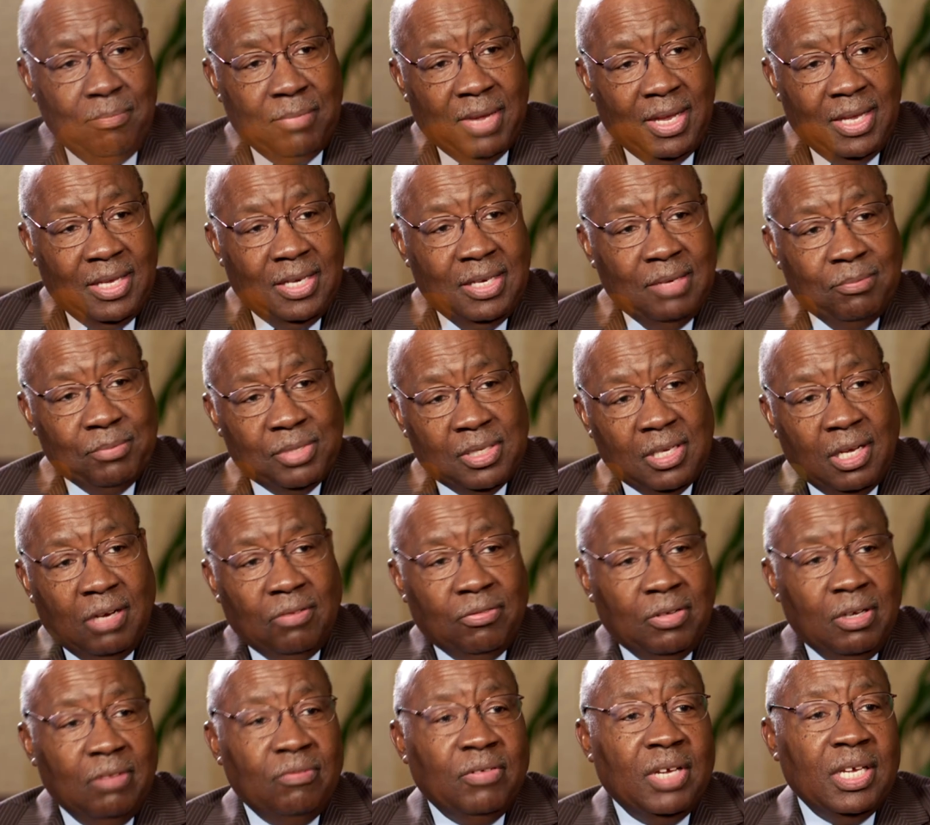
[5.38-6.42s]
made himself
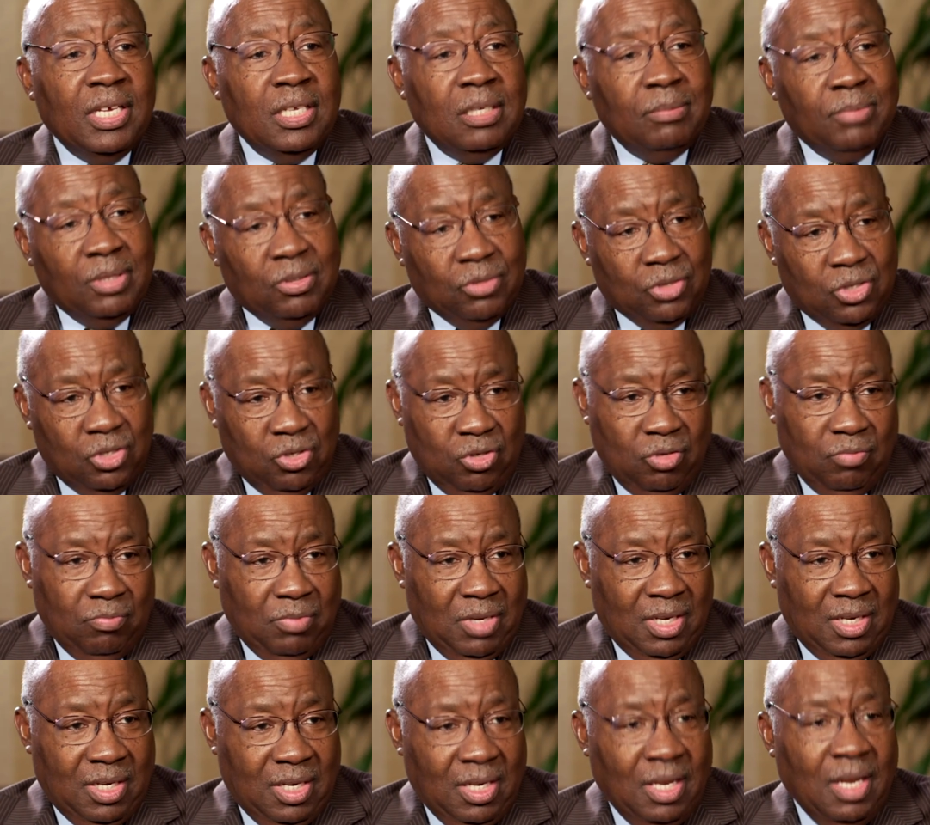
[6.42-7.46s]
available to
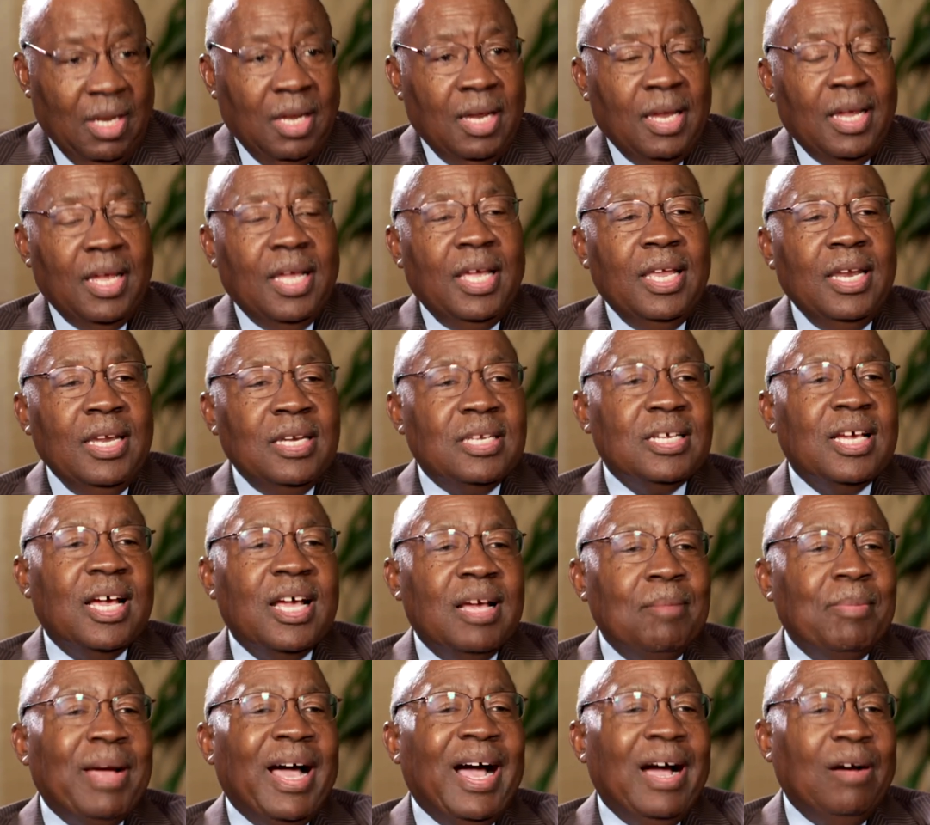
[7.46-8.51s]
me
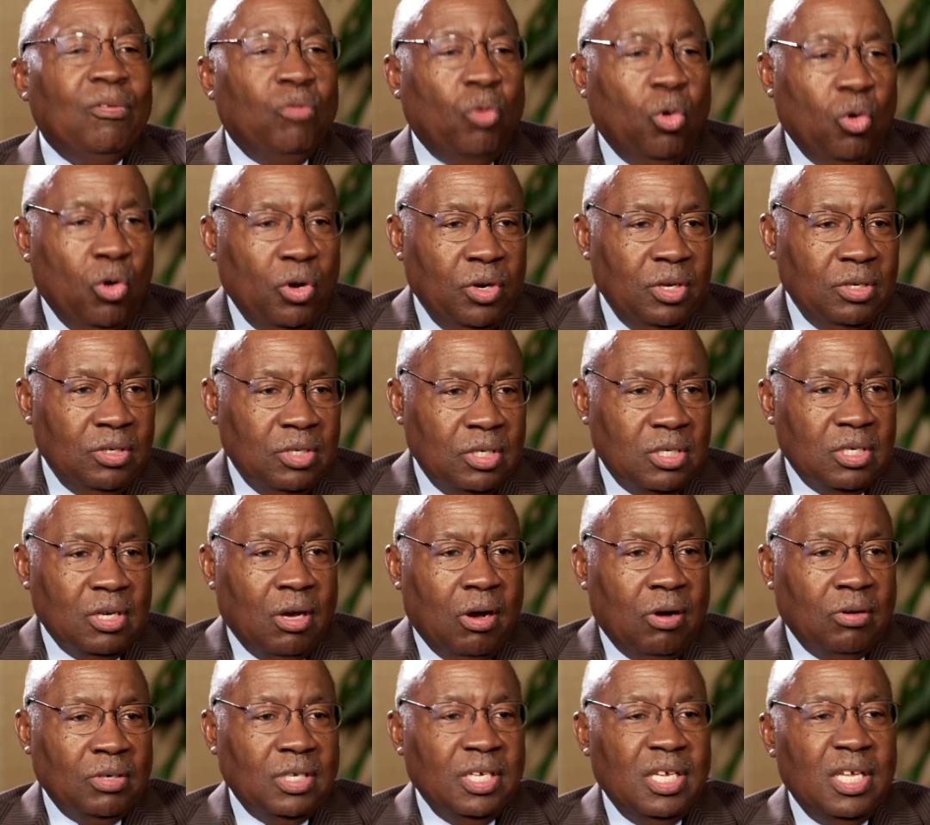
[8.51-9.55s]
anytime I wanted to
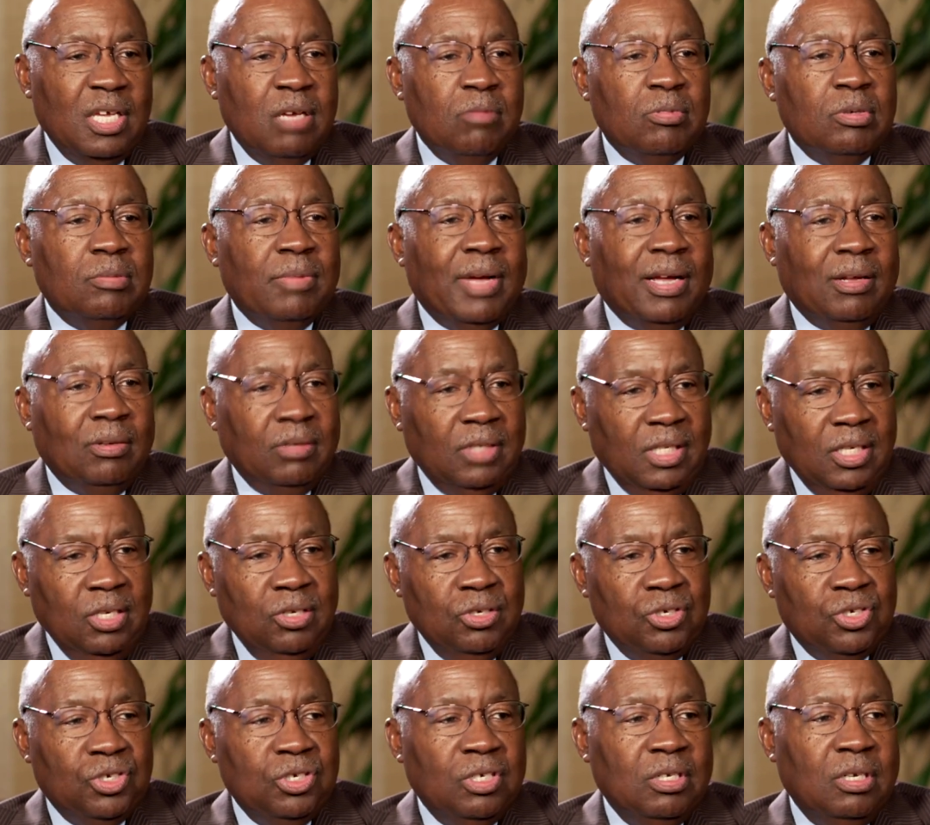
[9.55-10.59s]
talk to him about
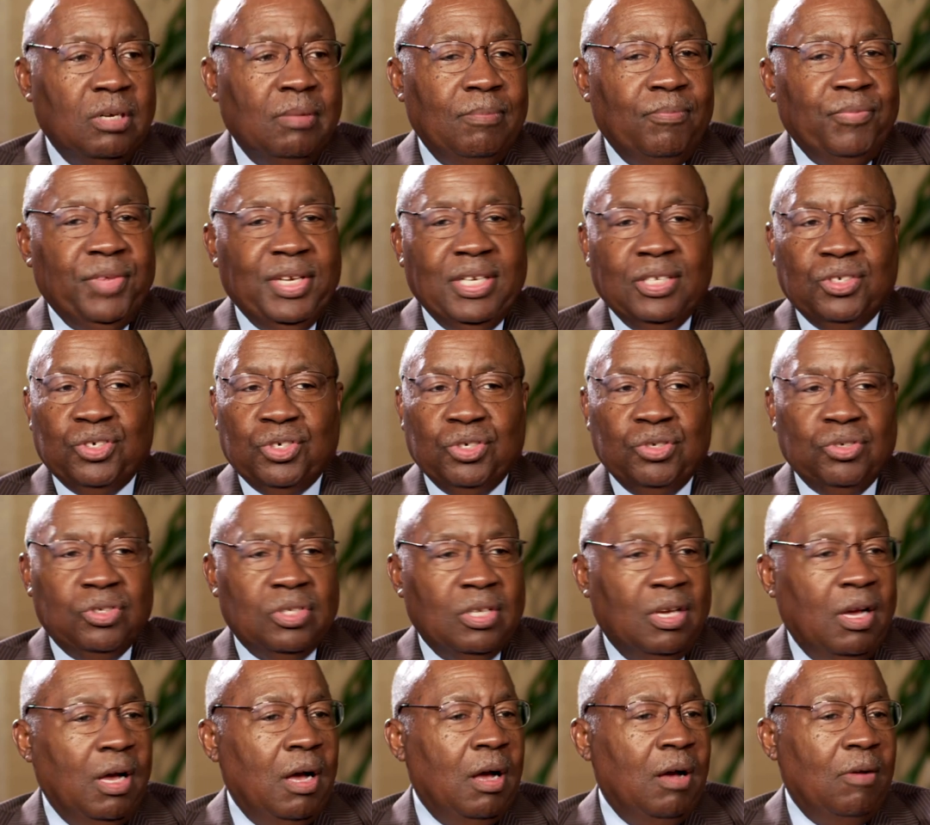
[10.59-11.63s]
leadership issues
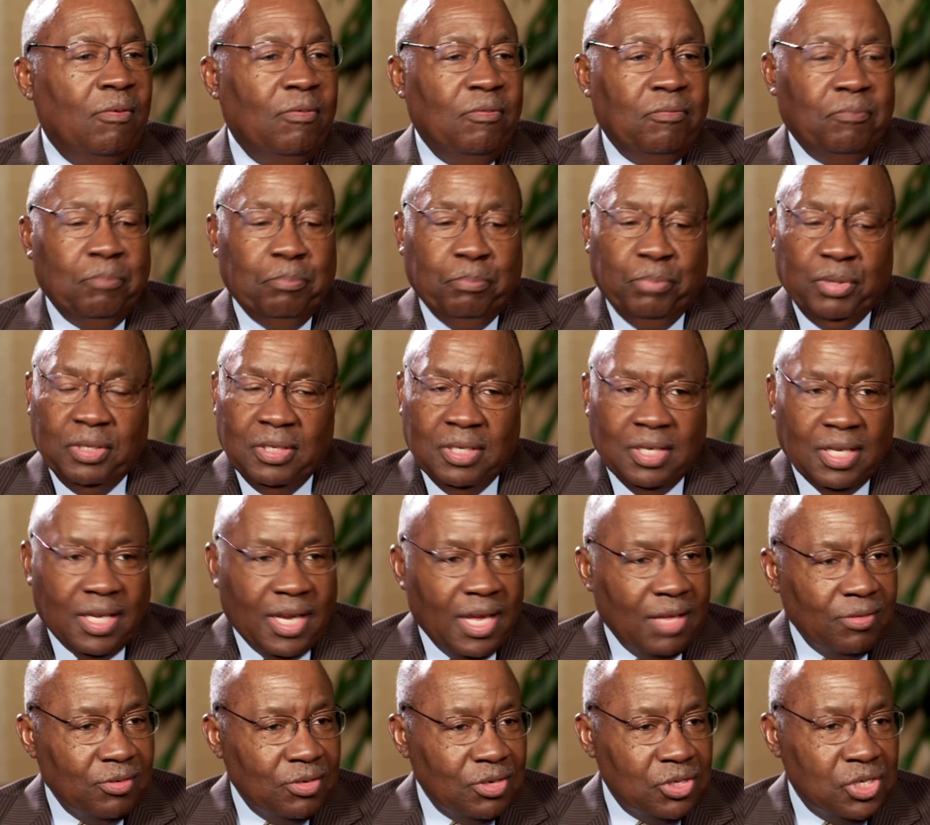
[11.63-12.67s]
of putting
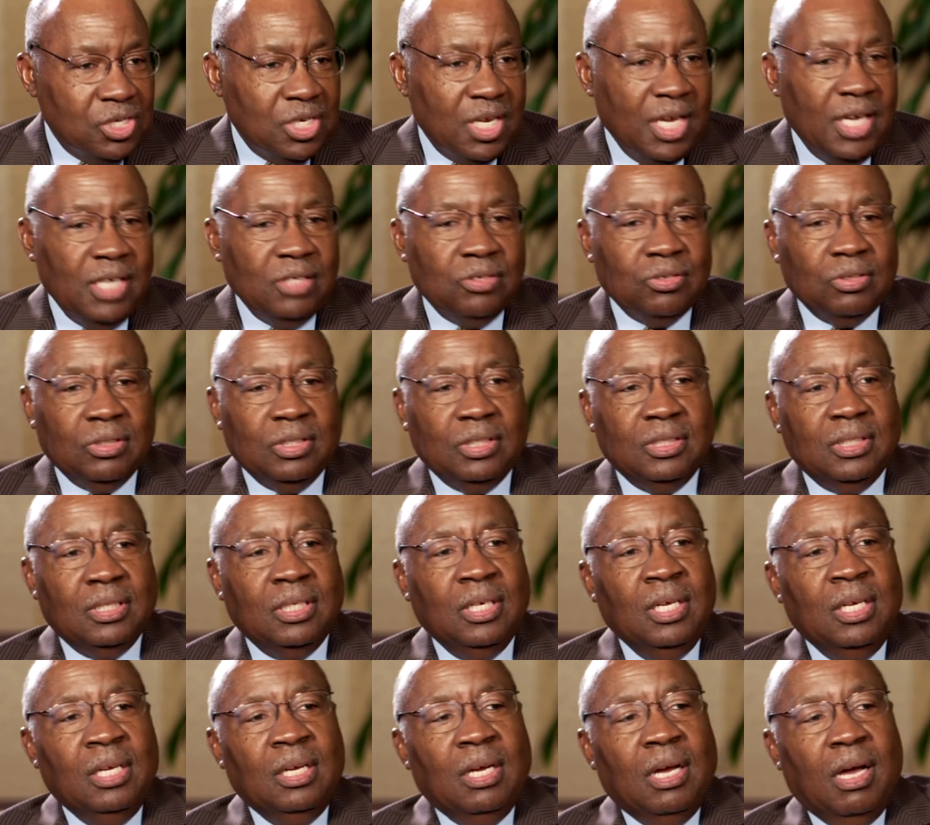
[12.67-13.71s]
together scheduling,
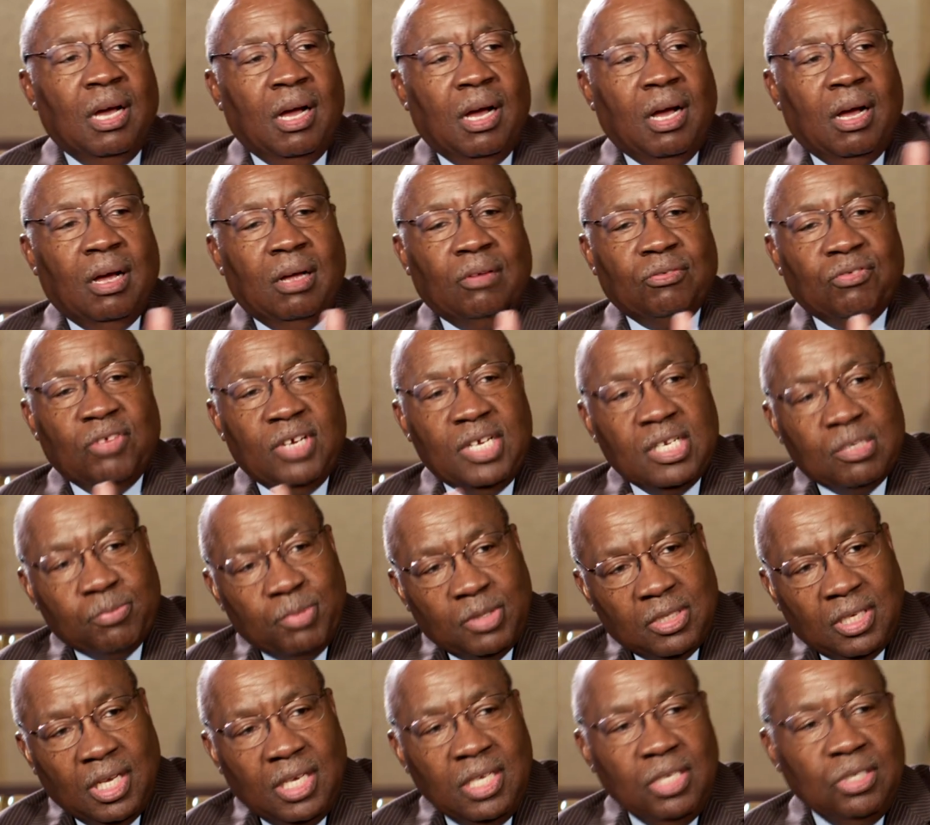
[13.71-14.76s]
uh,
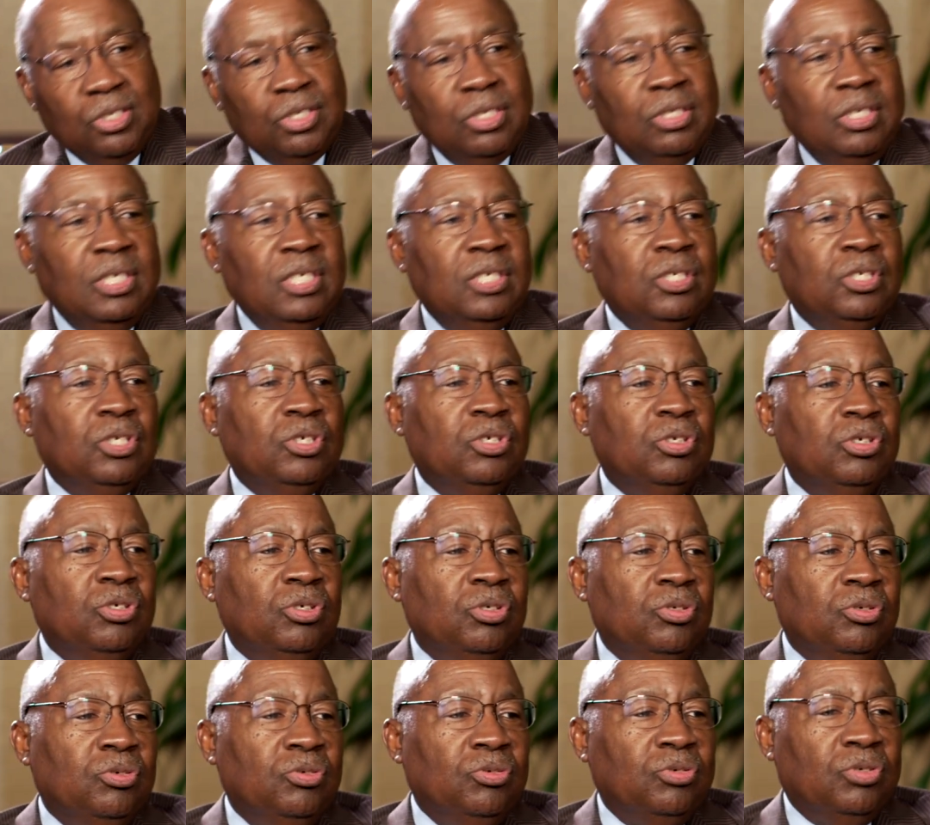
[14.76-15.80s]
transportation
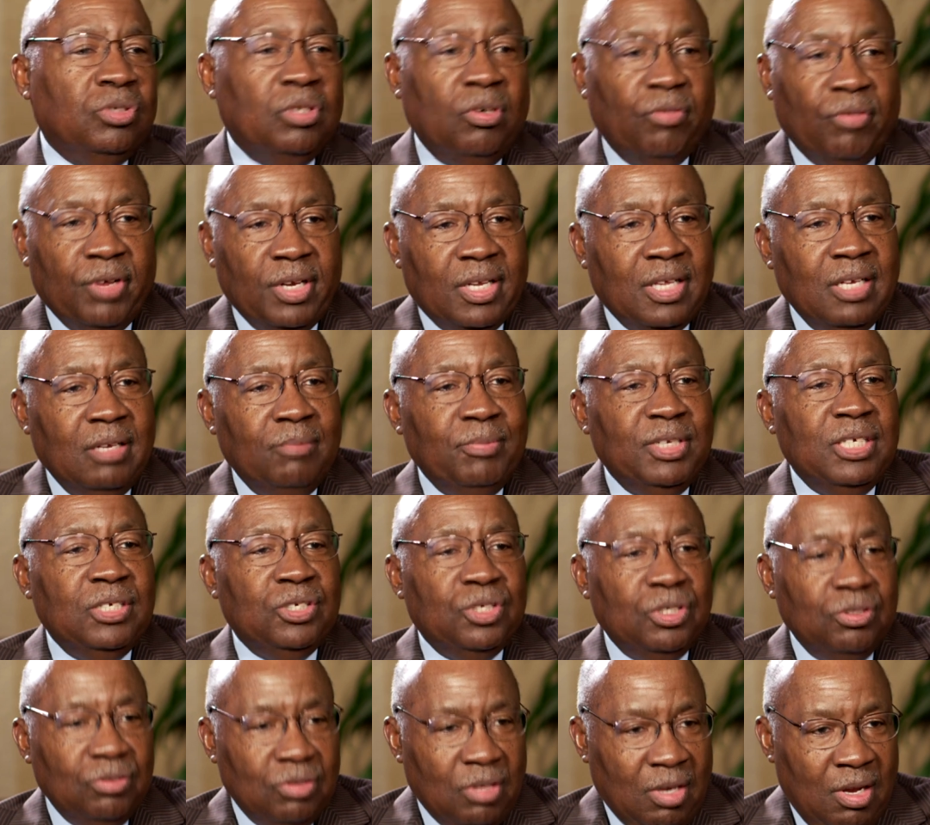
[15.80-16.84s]
issues, curriculum
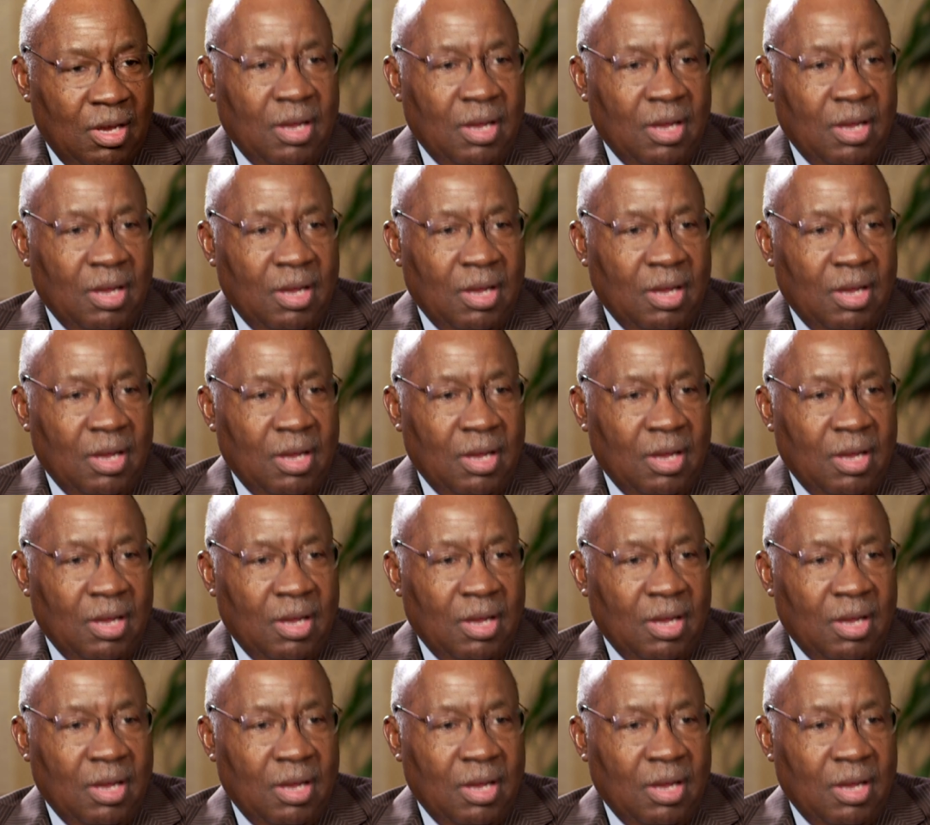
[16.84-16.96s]
issues.